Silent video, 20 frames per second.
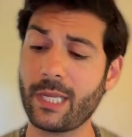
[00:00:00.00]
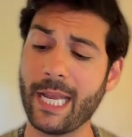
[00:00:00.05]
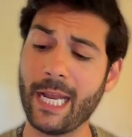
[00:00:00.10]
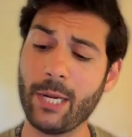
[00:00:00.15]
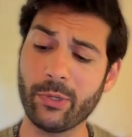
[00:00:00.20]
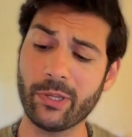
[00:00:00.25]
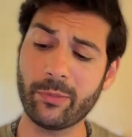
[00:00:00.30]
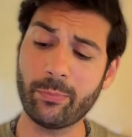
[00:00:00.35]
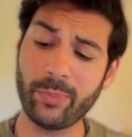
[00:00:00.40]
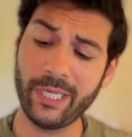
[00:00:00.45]

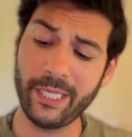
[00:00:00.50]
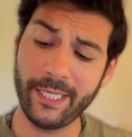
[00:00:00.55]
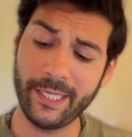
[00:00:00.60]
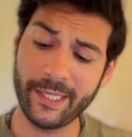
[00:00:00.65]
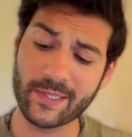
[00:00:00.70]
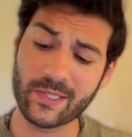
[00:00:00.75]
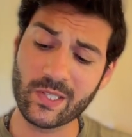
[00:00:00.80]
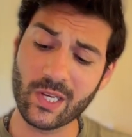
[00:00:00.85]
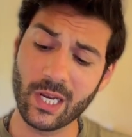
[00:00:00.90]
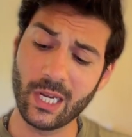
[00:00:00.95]
And with
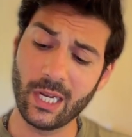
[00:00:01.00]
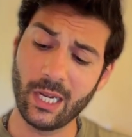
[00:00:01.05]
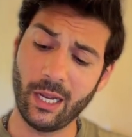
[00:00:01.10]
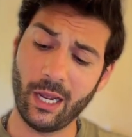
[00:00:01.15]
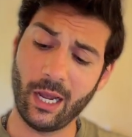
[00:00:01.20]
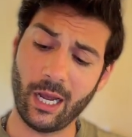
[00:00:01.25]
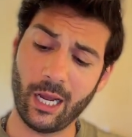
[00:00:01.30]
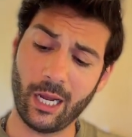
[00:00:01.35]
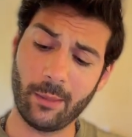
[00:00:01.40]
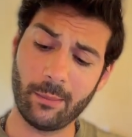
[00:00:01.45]
peas,
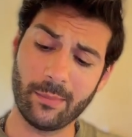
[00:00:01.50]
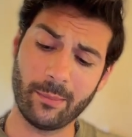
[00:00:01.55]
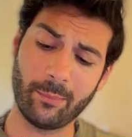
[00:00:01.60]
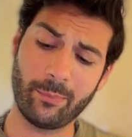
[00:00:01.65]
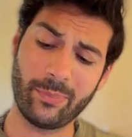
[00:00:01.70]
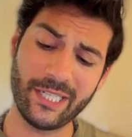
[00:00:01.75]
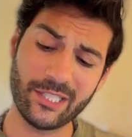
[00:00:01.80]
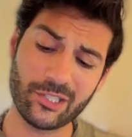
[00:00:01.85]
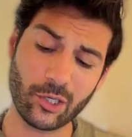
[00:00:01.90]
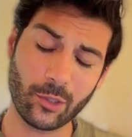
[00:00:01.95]
um,
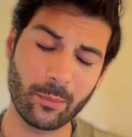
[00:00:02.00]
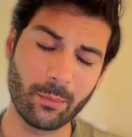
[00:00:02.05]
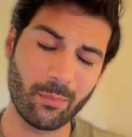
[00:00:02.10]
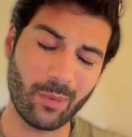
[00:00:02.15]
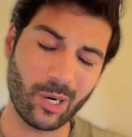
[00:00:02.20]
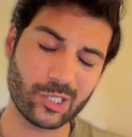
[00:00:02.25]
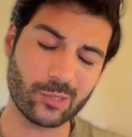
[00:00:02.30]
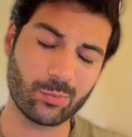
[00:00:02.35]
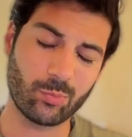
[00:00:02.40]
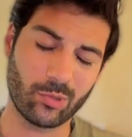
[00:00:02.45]
peas are
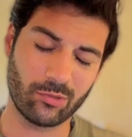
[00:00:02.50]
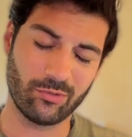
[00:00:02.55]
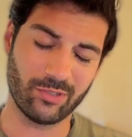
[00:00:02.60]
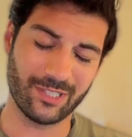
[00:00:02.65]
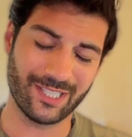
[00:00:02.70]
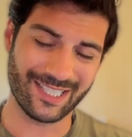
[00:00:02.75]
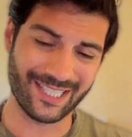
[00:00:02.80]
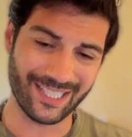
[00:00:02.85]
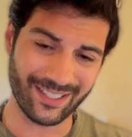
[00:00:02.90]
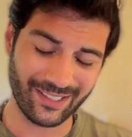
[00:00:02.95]
much more
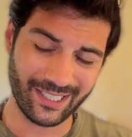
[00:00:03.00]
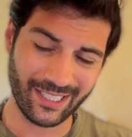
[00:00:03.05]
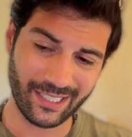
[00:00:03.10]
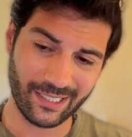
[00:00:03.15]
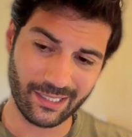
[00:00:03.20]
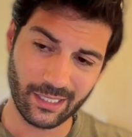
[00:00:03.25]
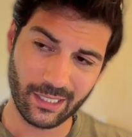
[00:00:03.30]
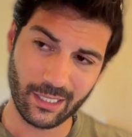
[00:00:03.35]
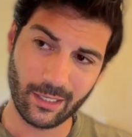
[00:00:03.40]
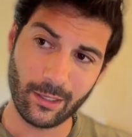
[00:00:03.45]

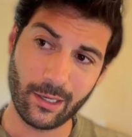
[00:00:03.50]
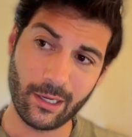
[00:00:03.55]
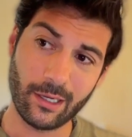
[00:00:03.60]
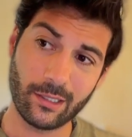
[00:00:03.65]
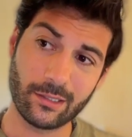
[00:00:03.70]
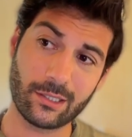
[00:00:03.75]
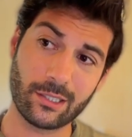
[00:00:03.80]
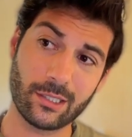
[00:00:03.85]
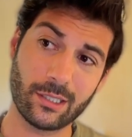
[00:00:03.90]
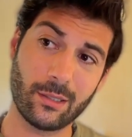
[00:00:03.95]
resilient
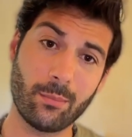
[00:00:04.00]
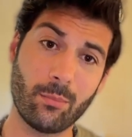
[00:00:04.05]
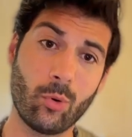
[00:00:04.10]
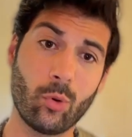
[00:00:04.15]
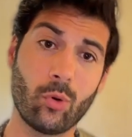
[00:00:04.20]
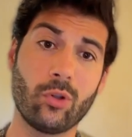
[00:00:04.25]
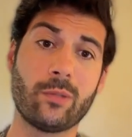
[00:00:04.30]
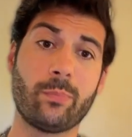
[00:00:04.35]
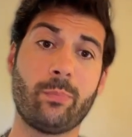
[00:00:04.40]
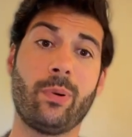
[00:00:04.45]
to
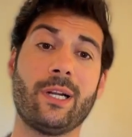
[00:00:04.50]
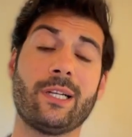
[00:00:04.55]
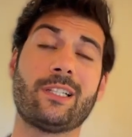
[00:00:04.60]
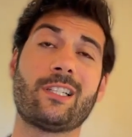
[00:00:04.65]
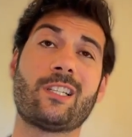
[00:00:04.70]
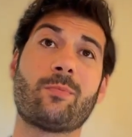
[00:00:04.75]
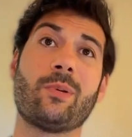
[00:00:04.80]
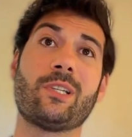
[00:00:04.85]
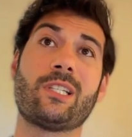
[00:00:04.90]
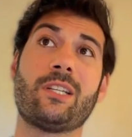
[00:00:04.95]
mold, but
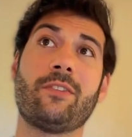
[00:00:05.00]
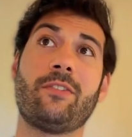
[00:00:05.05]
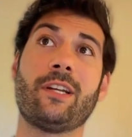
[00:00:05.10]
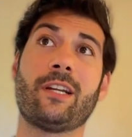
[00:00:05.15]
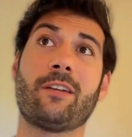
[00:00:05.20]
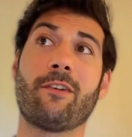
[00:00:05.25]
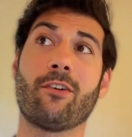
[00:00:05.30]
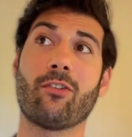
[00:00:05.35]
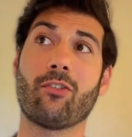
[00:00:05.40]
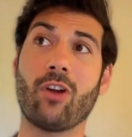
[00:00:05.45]
specific
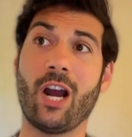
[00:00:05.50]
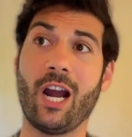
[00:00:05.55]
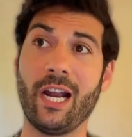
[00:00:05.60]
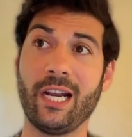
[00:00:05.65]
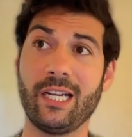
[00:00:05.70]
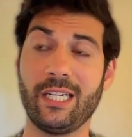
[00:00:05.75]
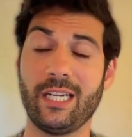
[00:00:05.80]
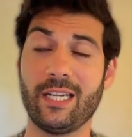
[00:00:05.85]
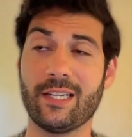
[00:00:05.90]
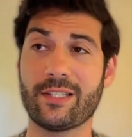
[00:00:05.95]

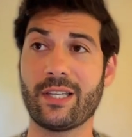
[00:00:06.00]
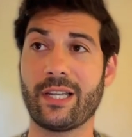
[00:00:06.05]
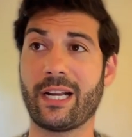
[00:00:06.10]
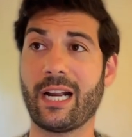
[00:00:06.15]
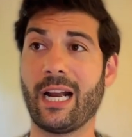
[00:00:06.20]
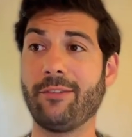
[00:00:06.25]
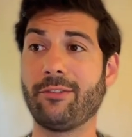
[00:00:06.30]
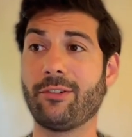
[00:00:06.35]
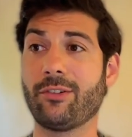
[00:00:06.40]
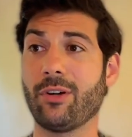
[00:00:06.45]
varieties like
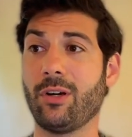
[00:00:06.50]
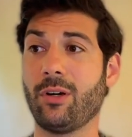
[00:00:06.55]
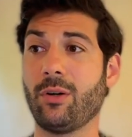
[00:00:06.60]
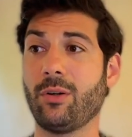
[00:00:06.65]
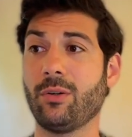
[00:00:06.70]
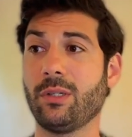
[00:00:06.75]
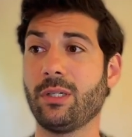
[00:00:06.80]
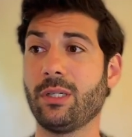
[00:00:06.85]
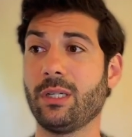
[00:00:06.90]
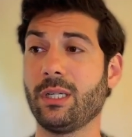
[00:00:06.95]
I've
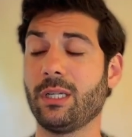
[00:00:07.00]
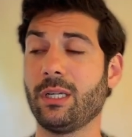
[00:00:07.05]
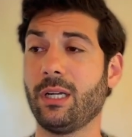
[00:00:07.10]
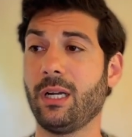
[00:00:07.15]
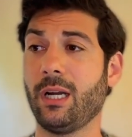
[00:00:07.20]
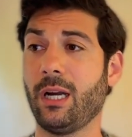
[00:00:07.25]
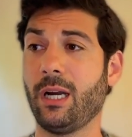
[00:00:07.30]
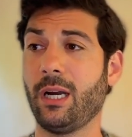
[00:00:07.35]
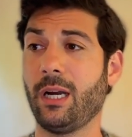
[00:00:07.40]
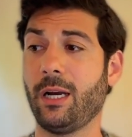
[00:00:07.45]
grown
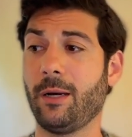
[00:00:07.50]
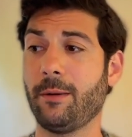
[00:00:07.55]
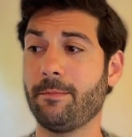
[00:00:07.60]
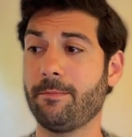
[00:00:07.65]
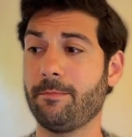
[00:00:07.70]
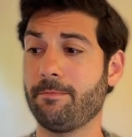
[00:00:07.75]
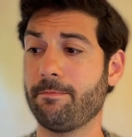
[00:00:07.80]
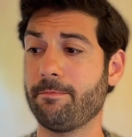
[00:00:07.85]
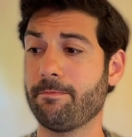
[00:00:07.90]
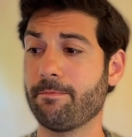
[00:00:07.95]

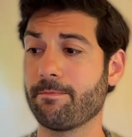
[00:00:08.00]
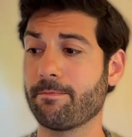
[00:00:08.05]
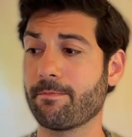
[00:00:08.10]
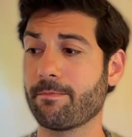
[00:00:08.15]
um,